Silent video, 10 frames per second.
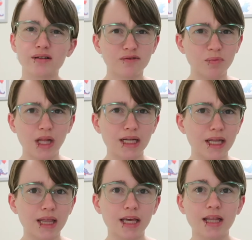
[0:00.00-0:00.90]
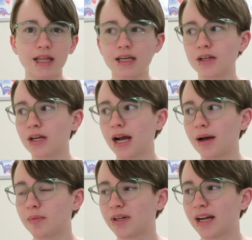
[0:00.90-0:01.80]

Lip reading: of blood thing that could happen.